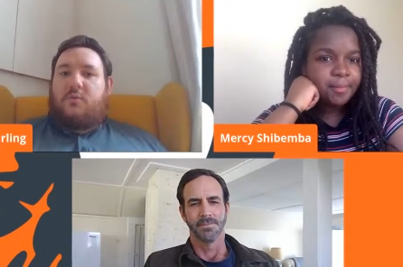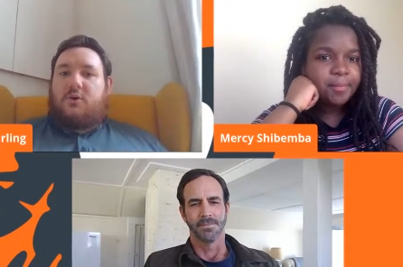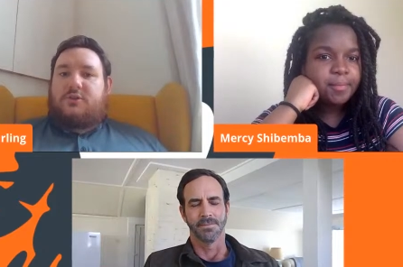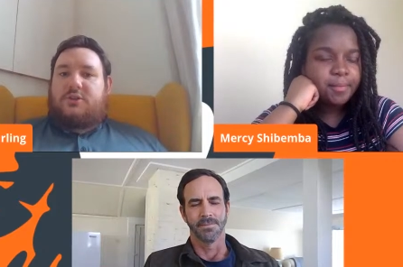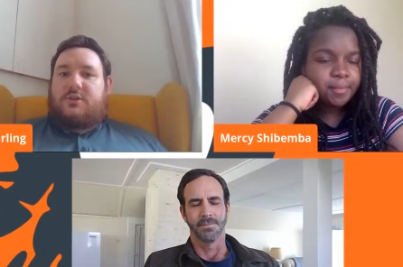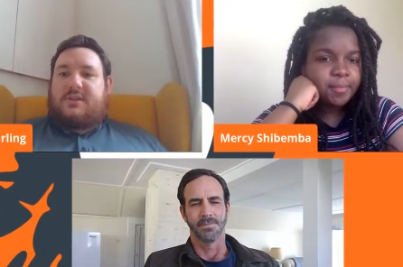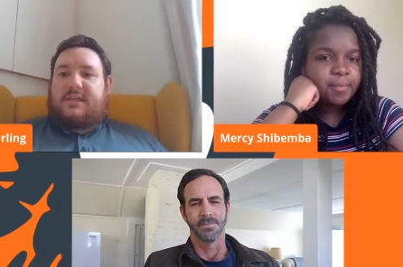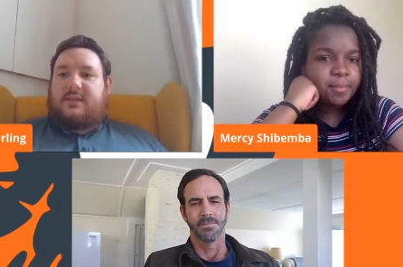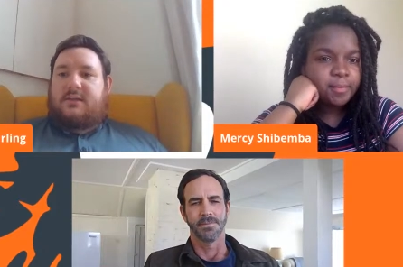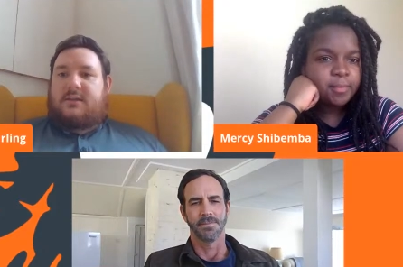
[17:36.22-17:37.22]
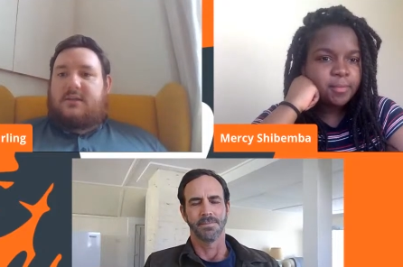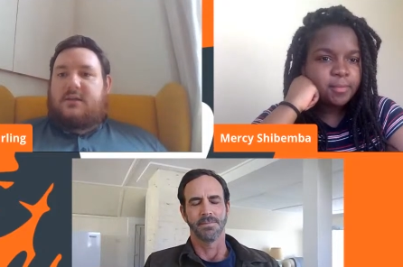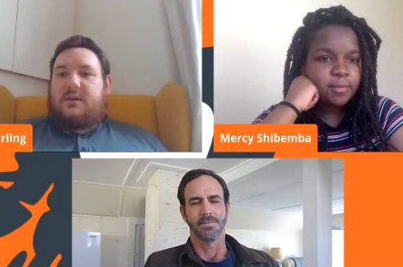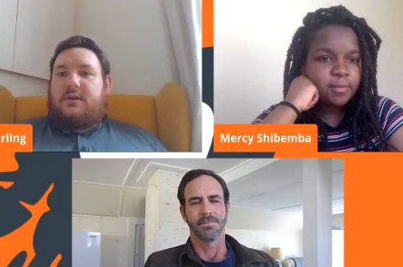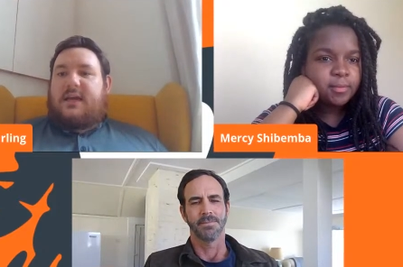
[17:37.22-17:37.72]
Speaker 1: what do you think
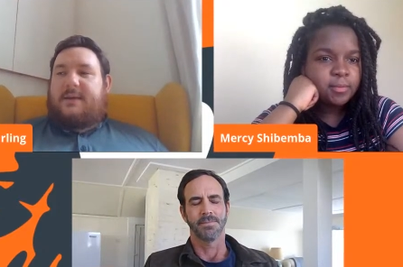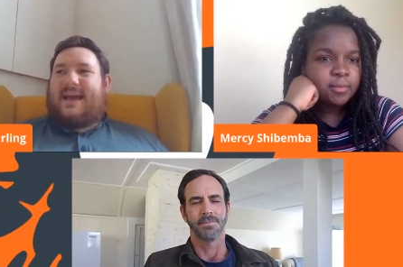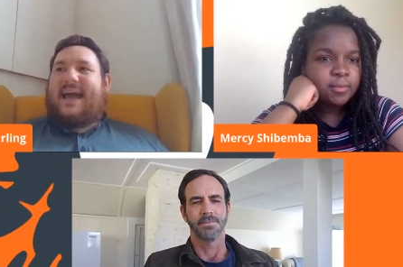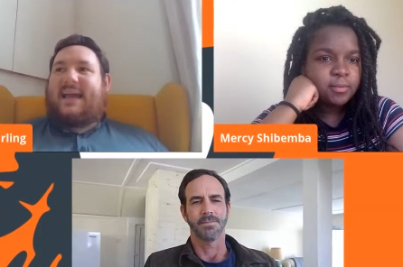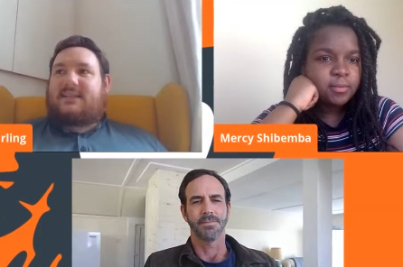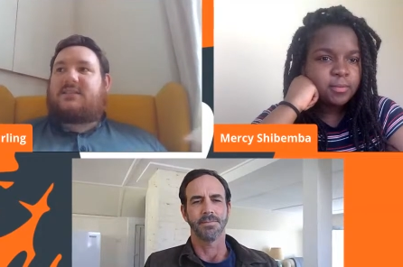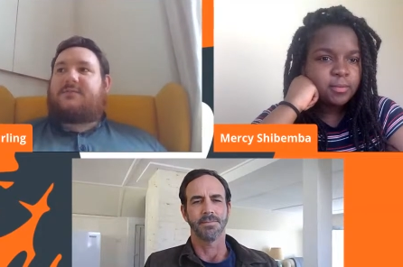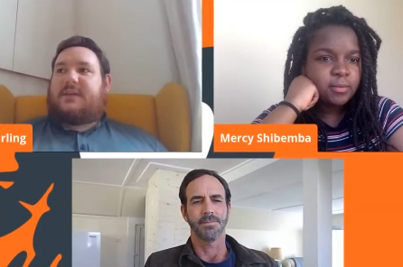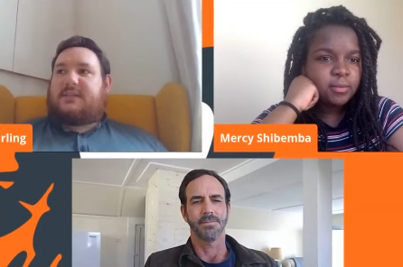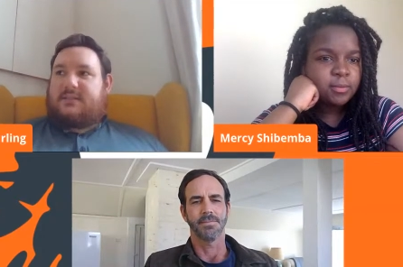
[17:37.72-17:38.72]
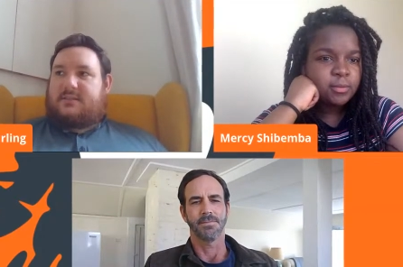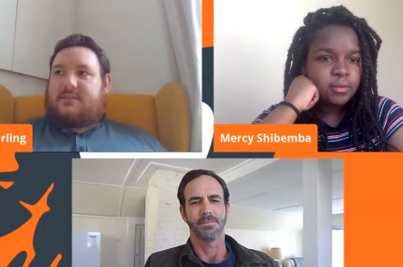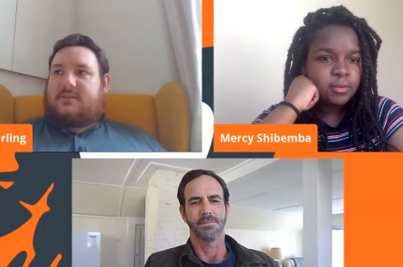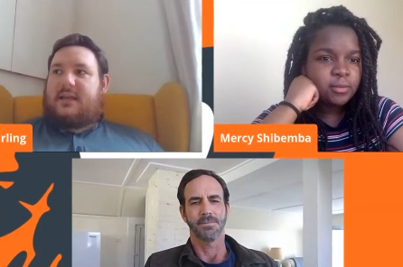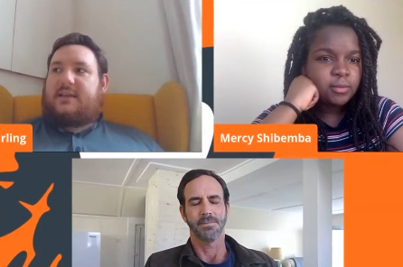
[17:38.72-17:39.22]
um,
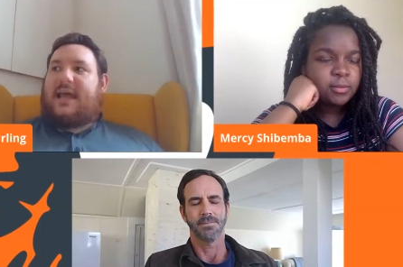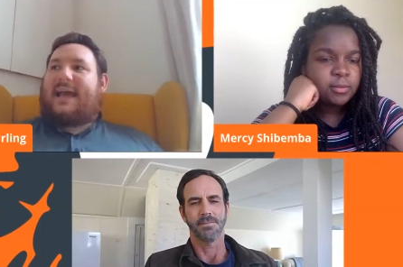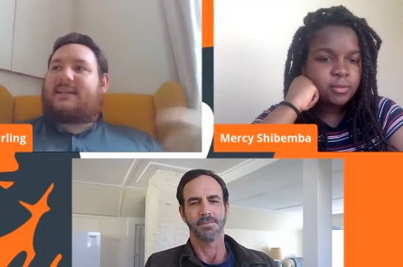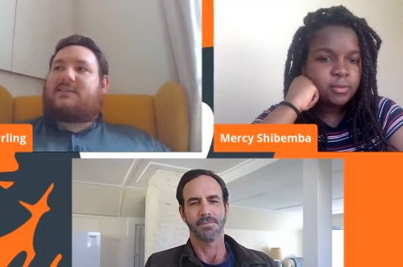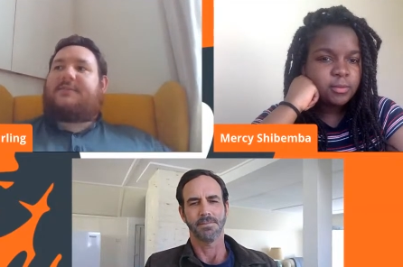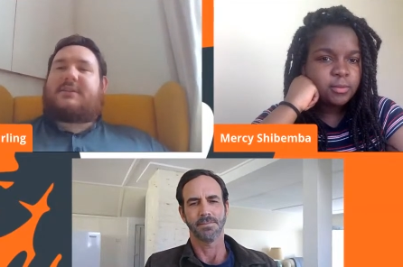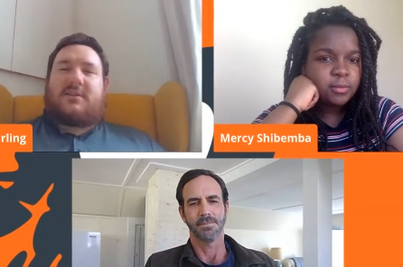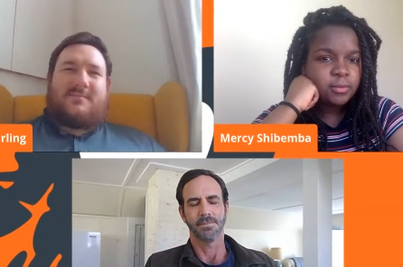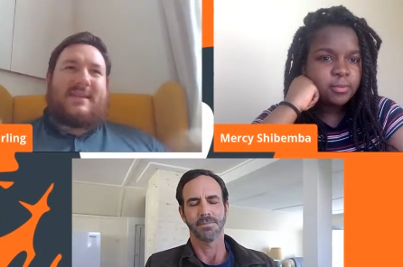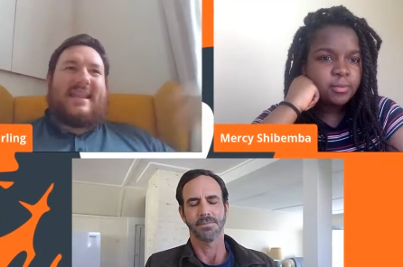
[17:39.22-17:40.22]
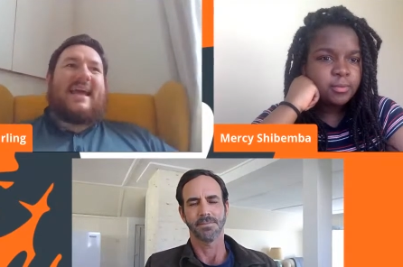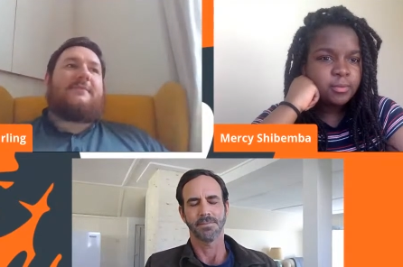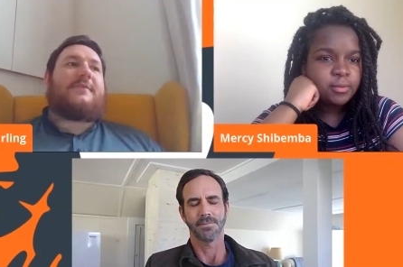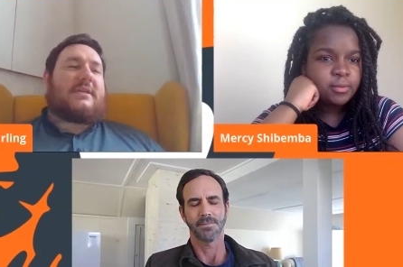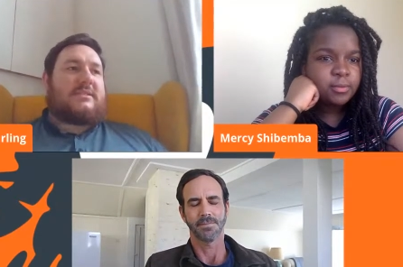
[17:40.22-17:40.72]
activists and activism and
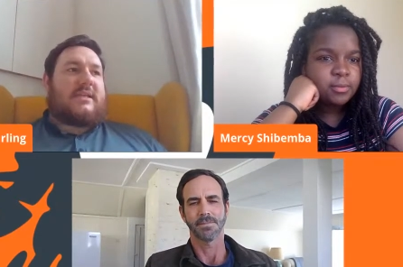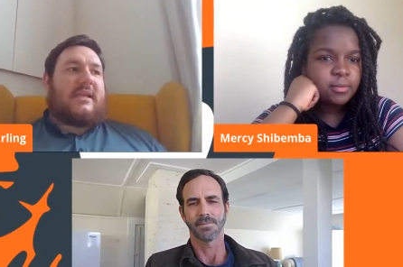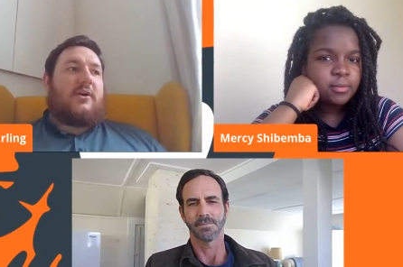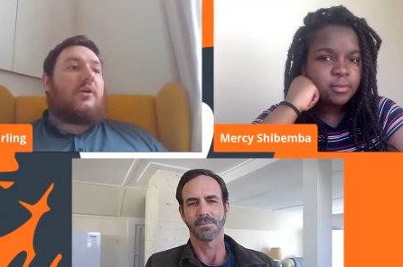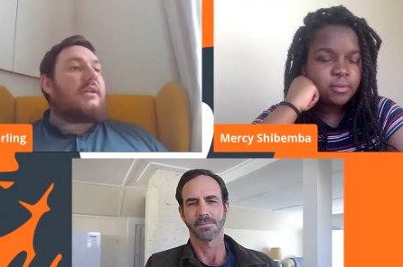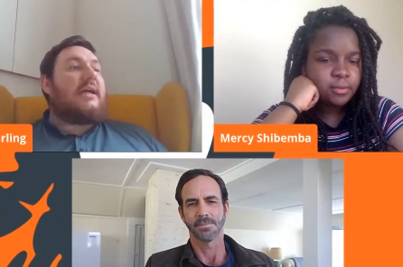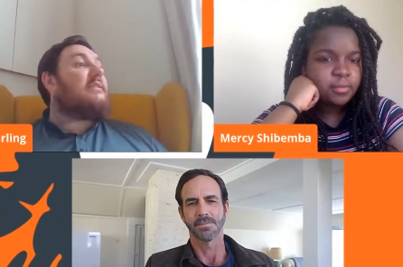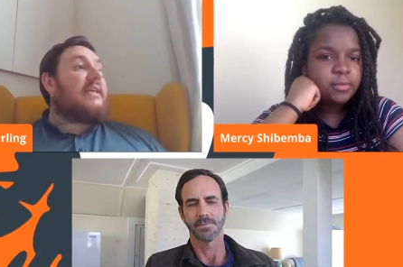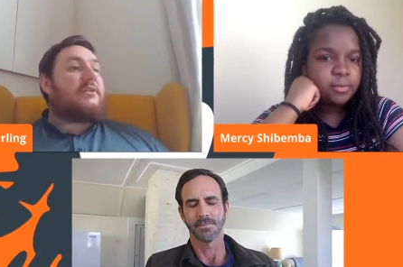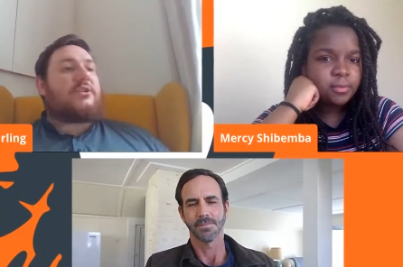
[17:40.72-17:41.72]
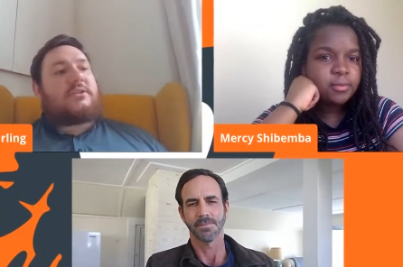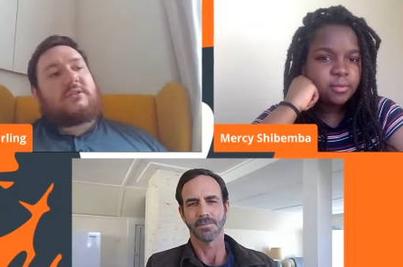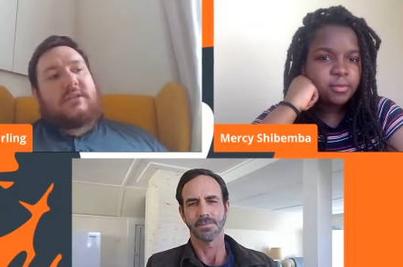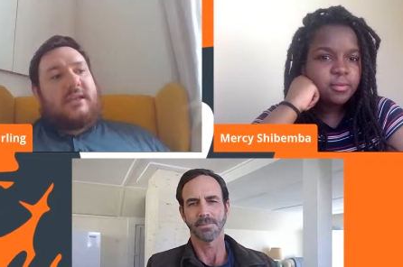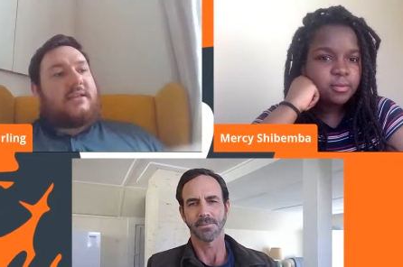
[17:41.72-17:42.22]
advocacy
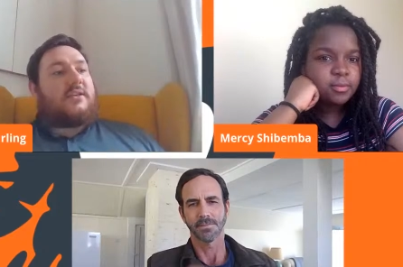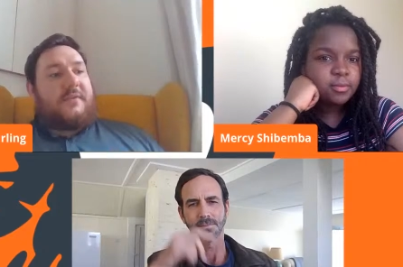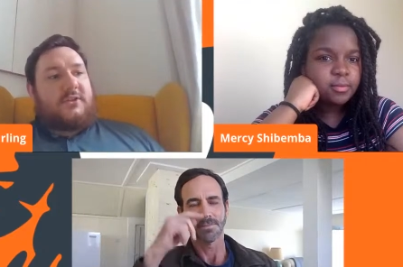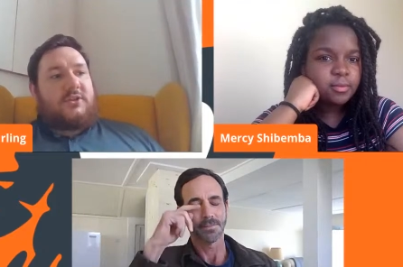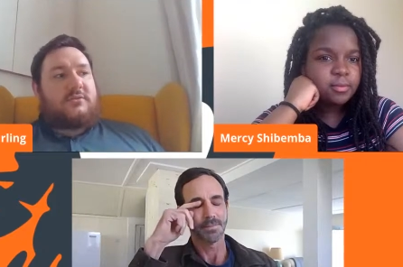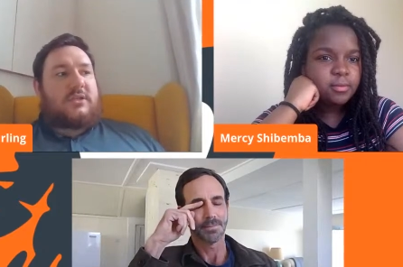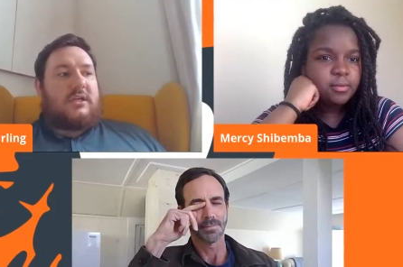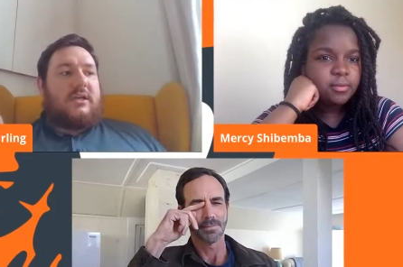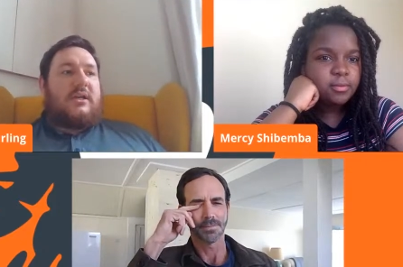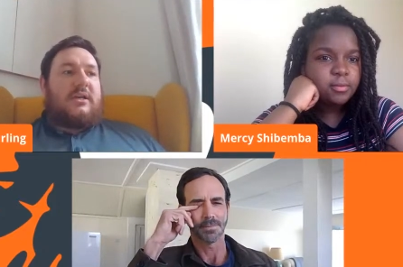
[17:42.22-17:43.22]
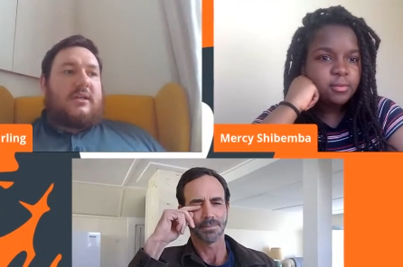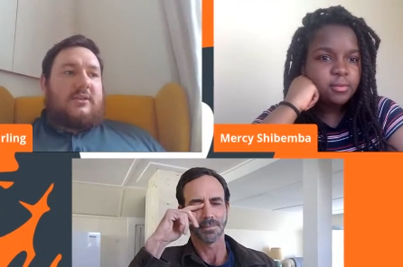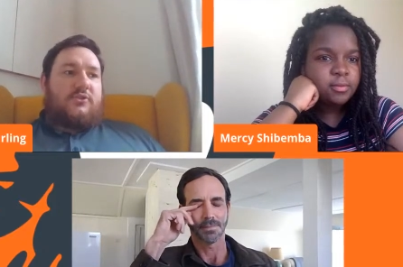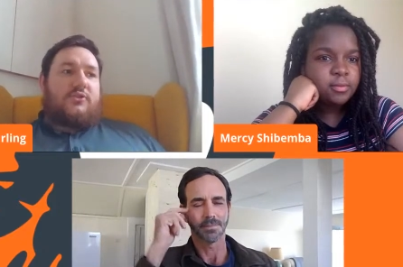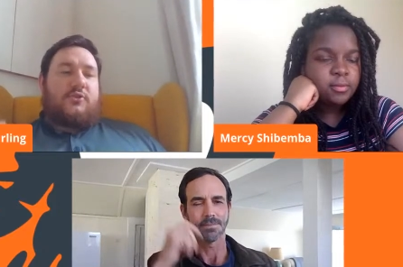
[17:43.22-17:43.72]
organizations and individuals
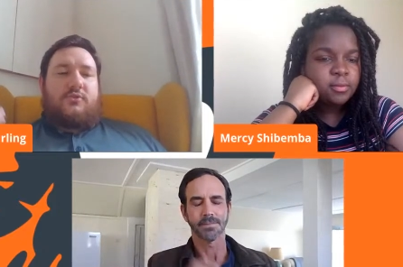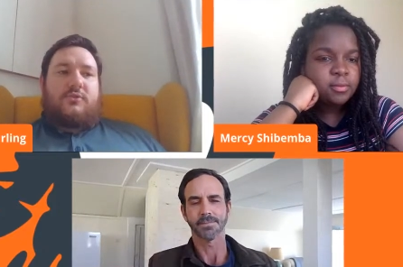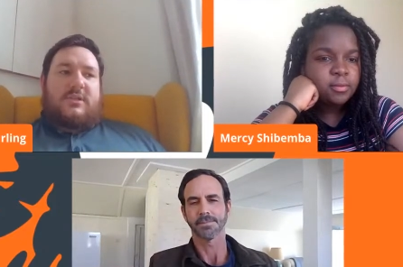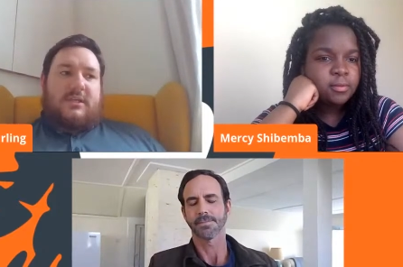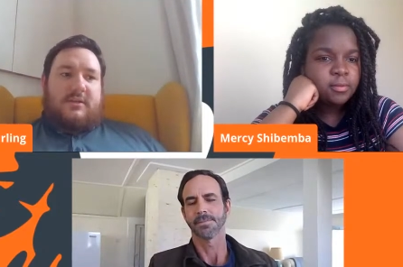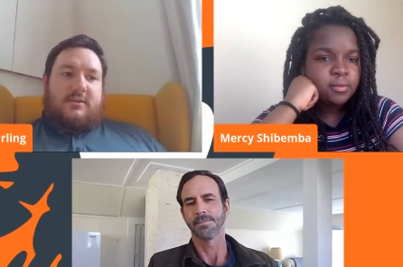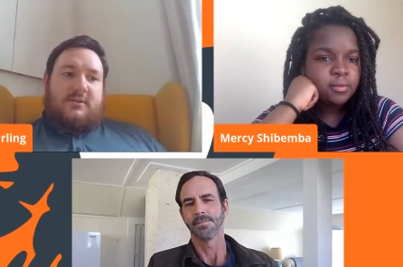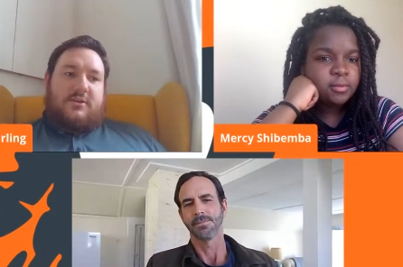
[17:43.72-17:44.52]
can do to